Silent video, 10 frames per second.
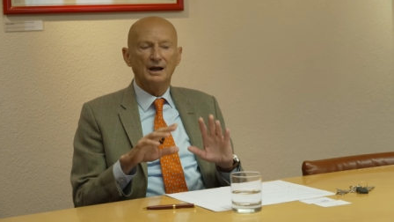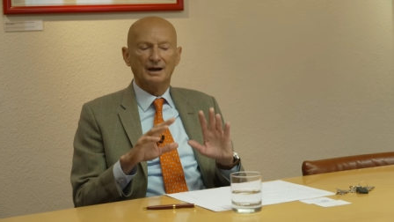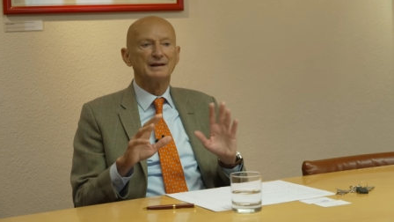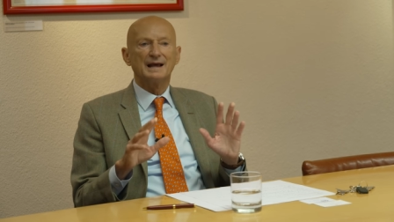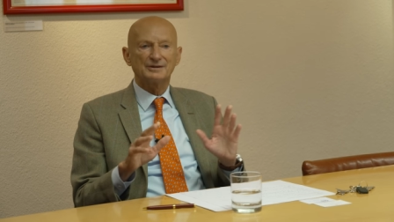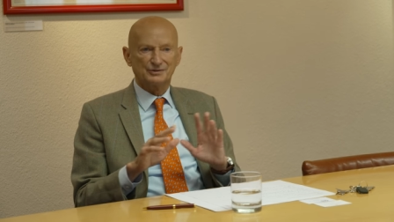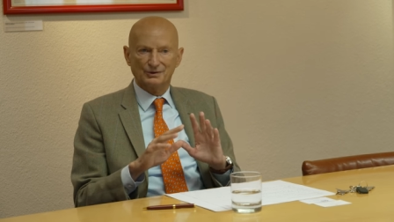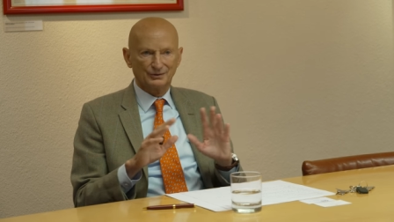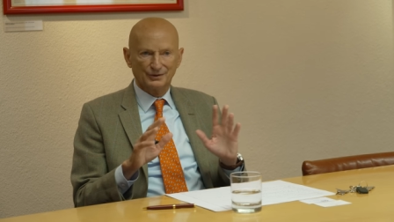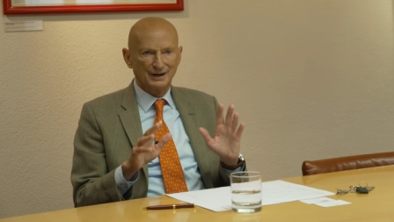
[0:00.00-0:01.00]
Unless
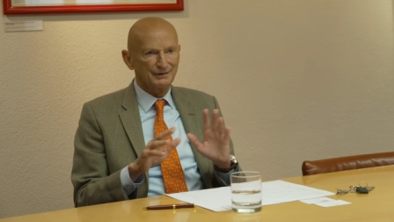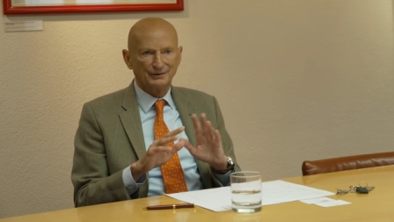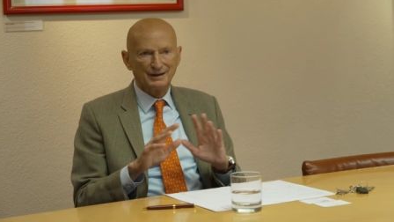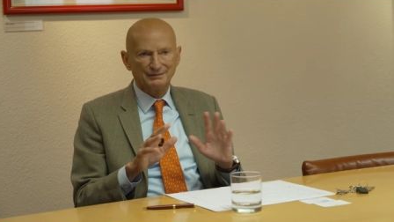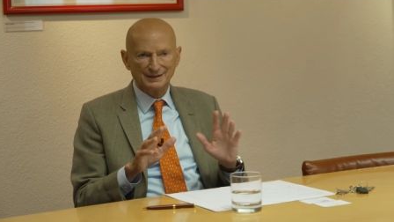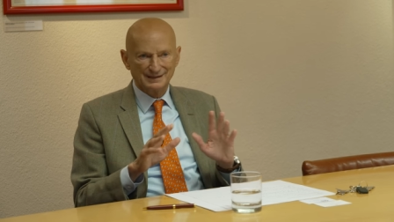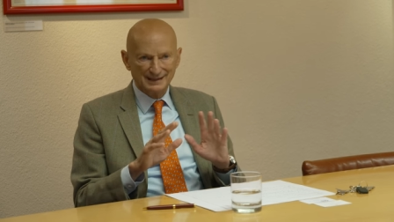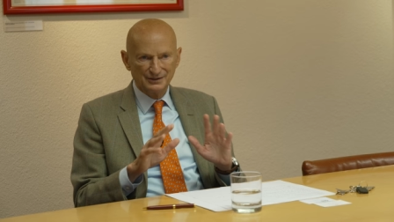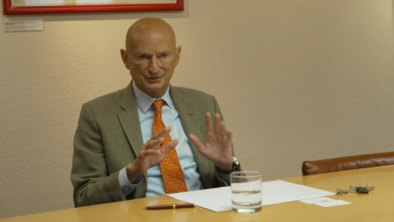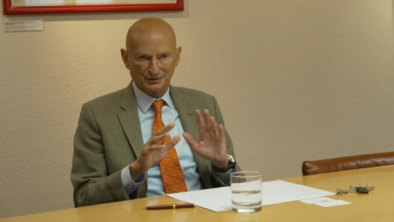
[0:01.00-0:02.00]
you, you have a grave
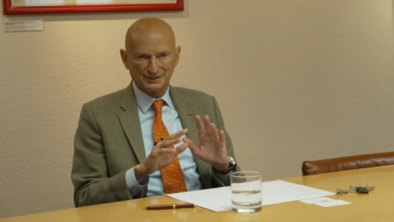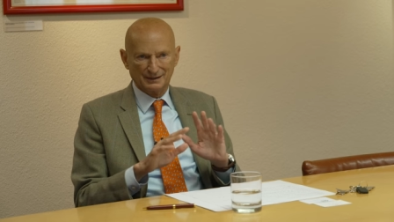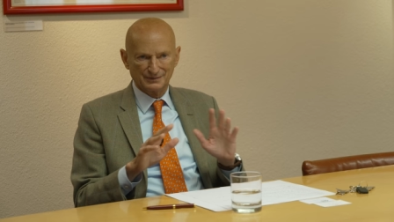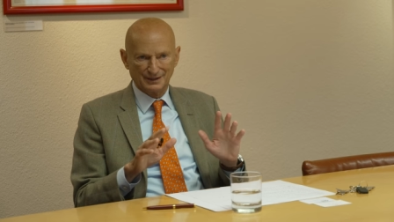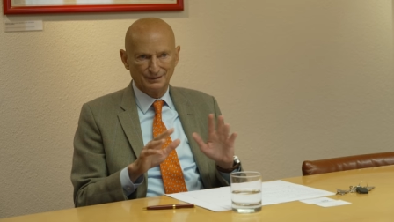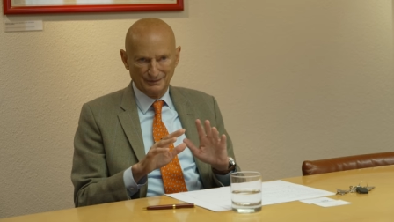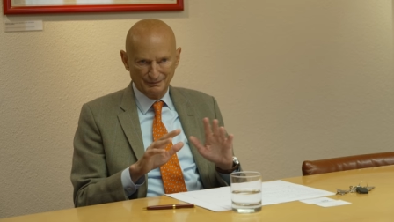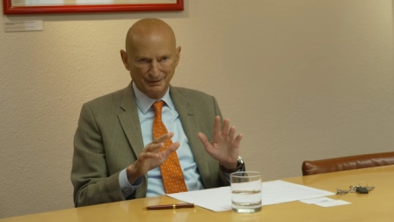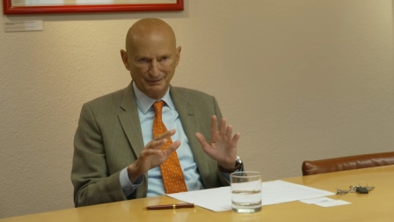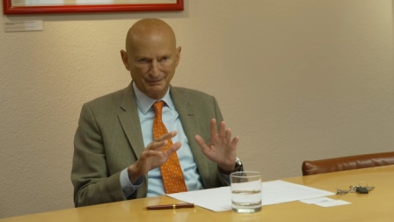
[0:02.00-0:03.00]
disease or something, we,
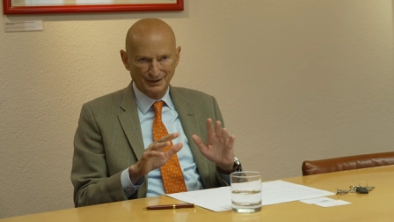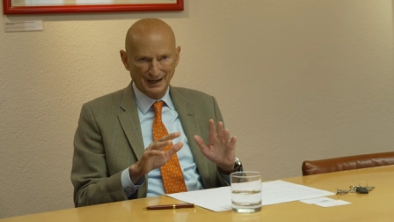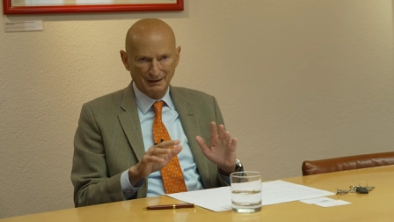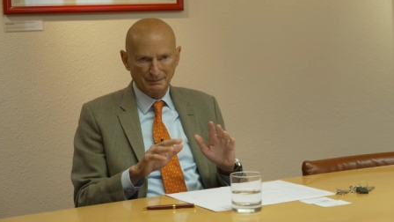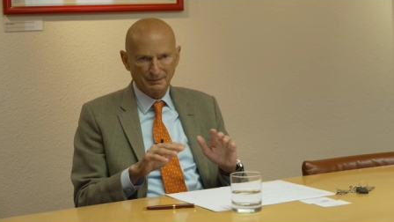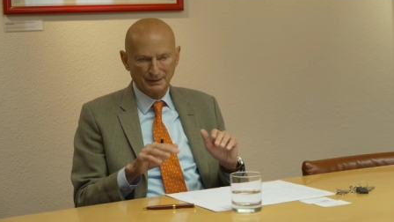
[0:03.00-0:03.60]
we would help.